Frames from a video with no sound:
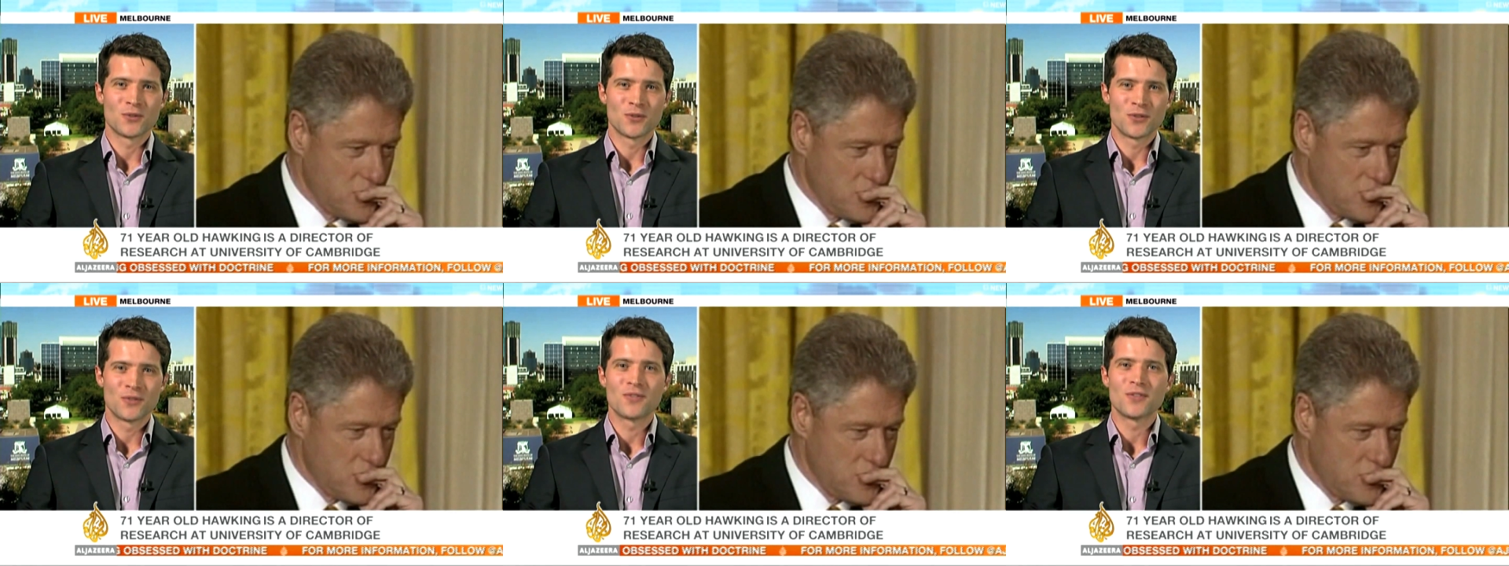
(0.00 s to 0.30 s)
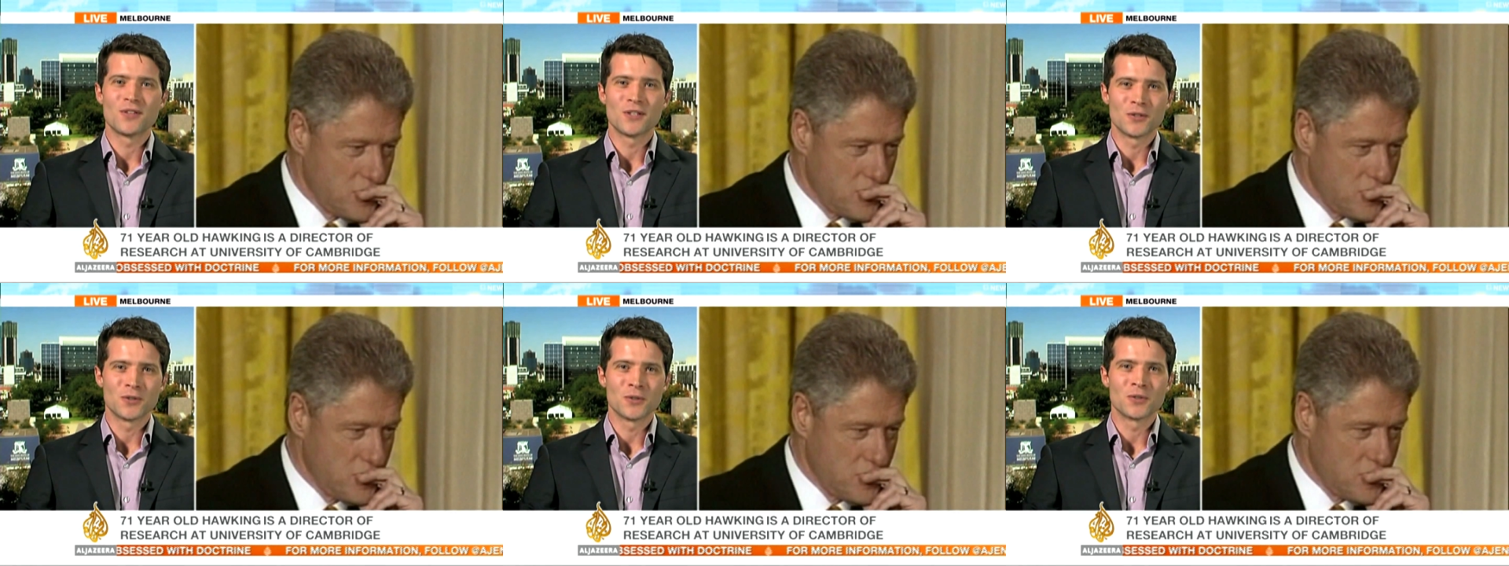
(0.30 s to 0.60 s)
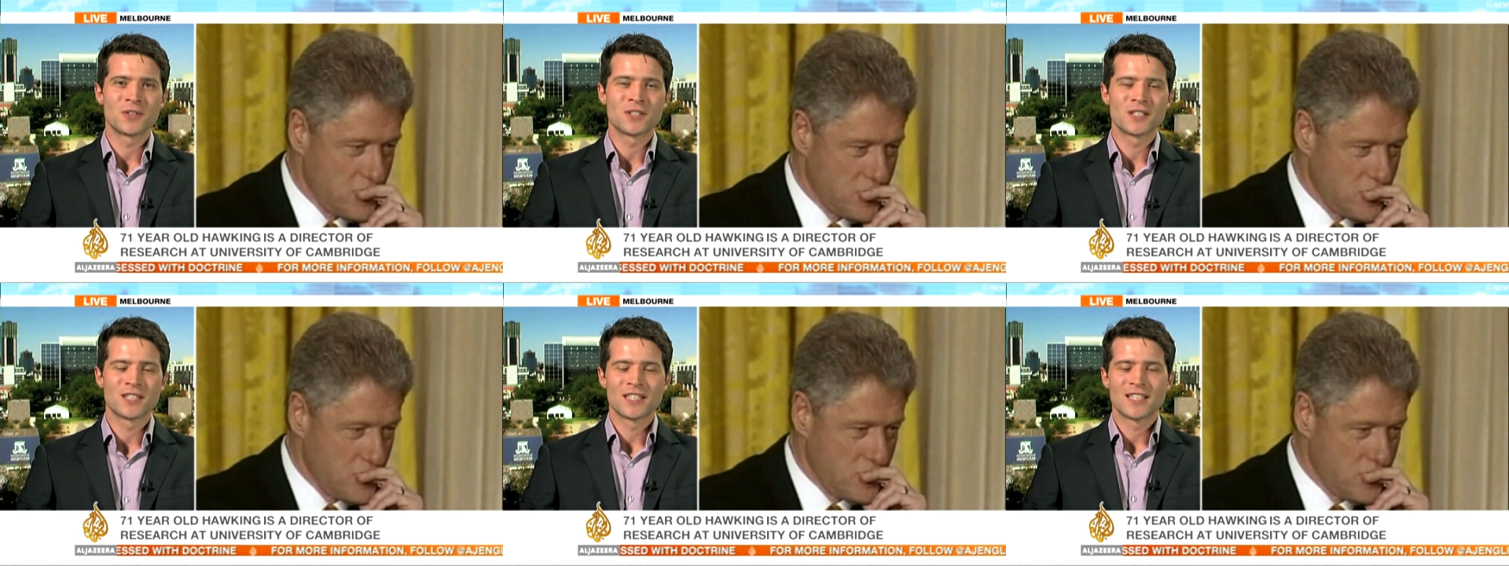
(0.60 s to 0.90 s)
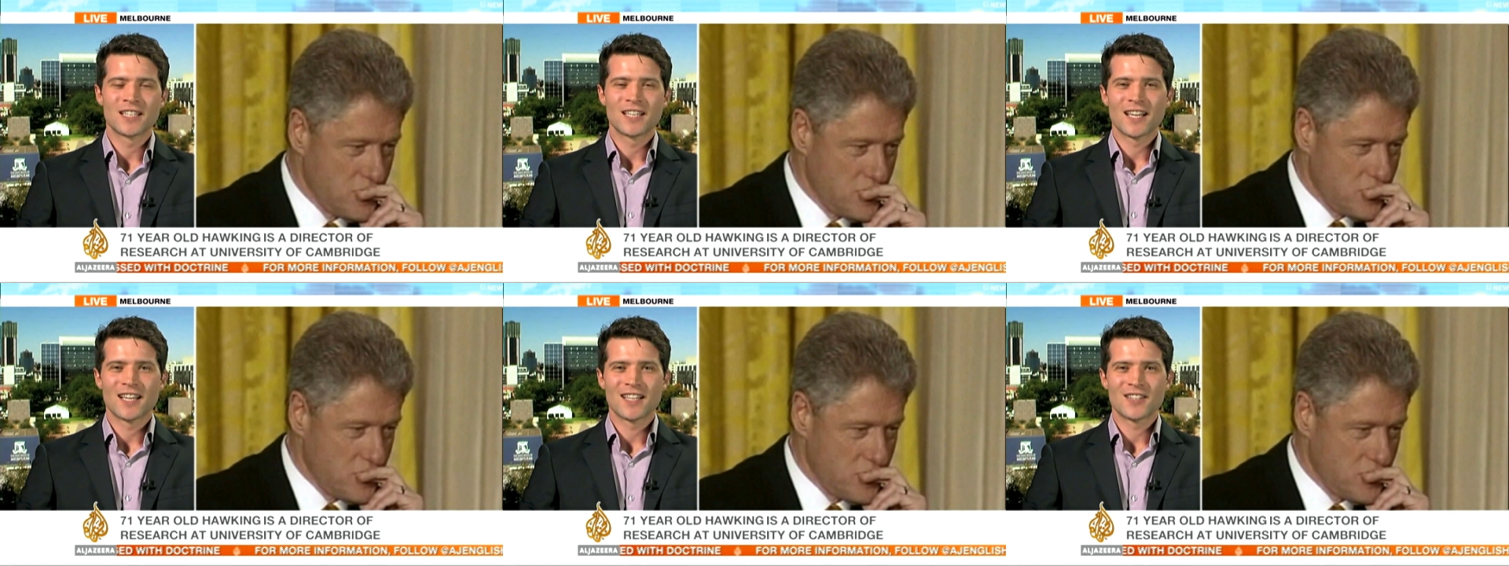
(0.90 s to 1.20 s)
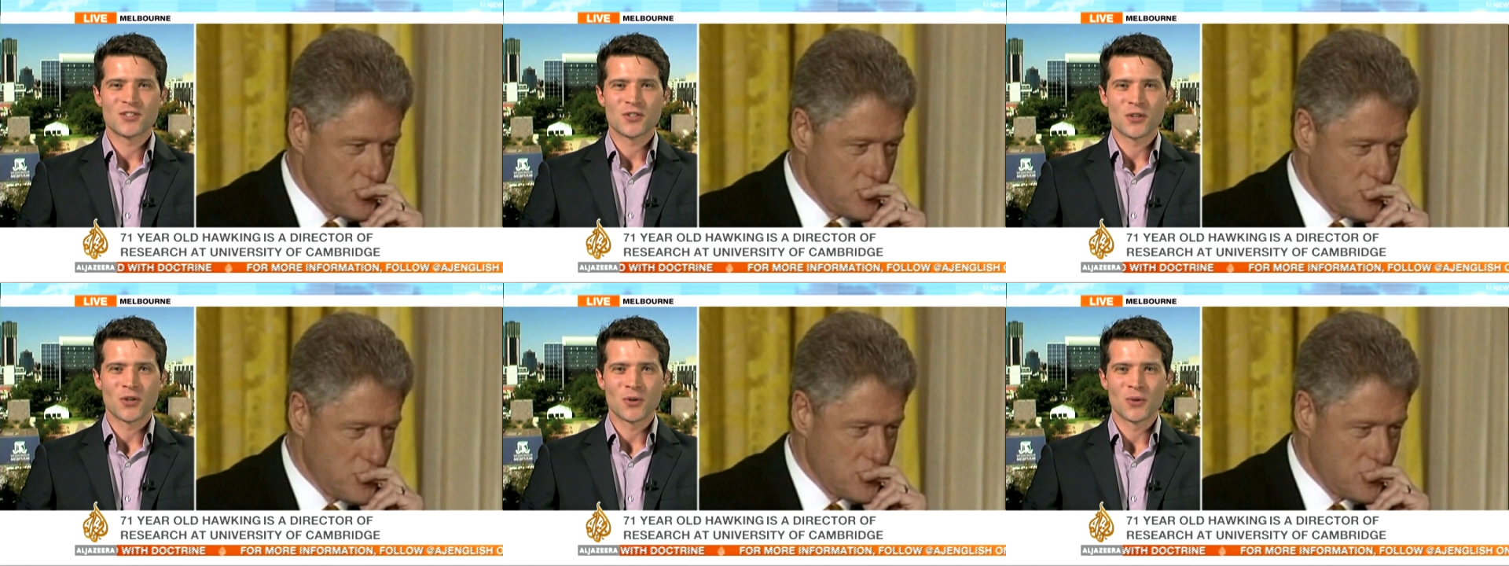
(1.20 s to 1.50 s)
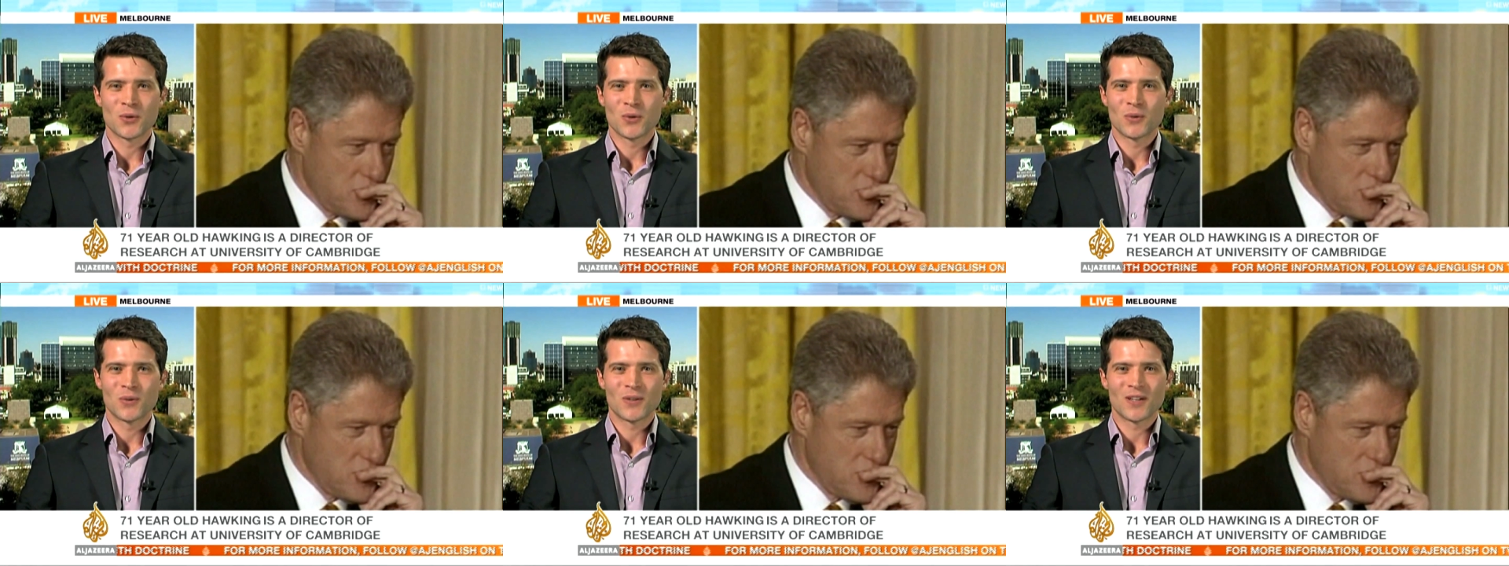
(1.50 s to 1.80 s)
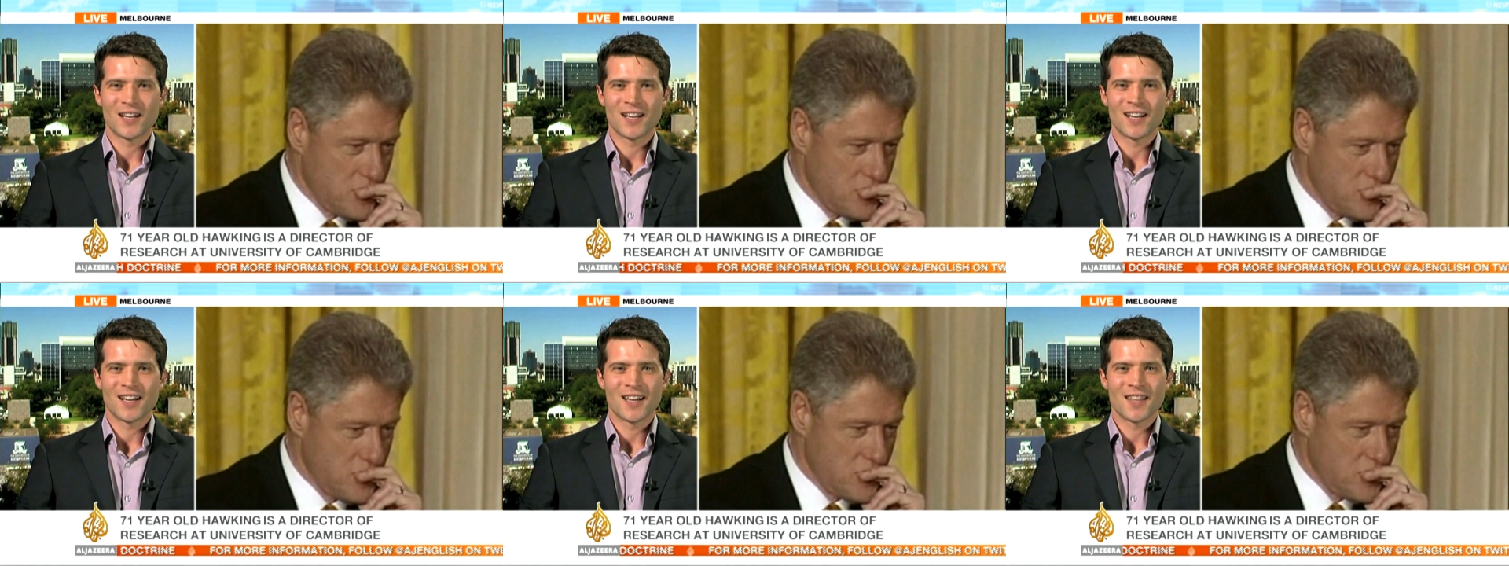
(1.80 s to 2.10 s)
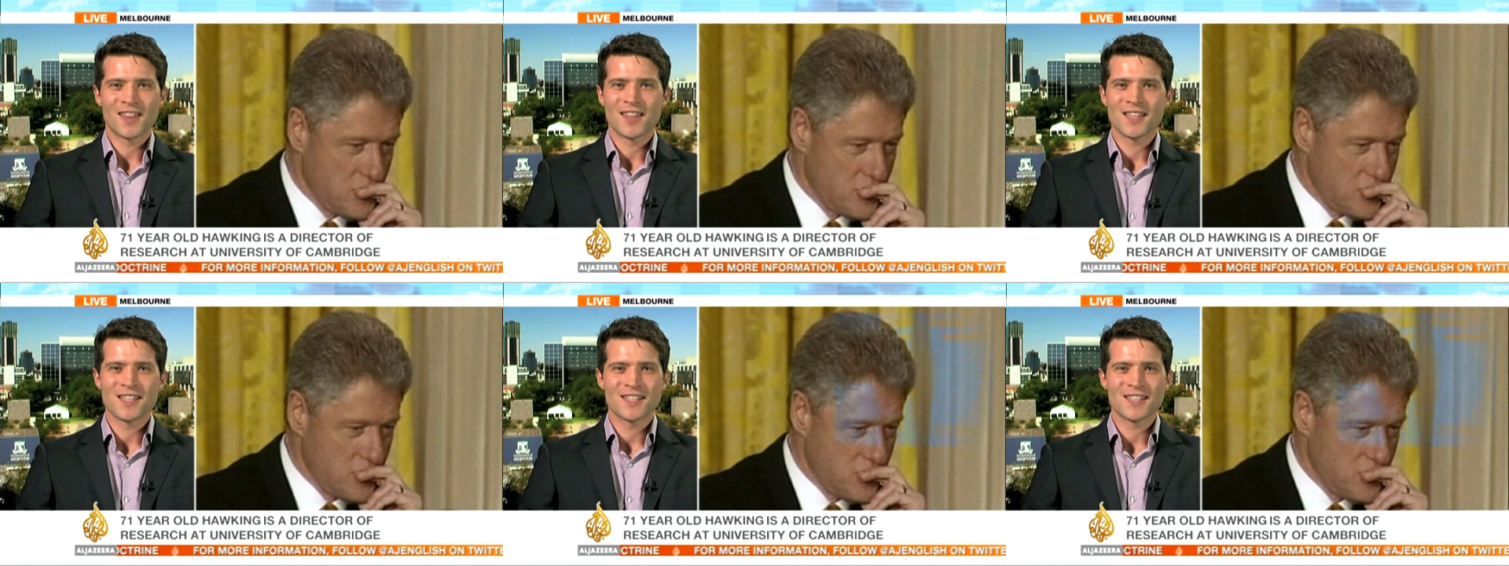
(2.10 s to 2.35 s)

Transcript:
Speaker 1: the field. So I think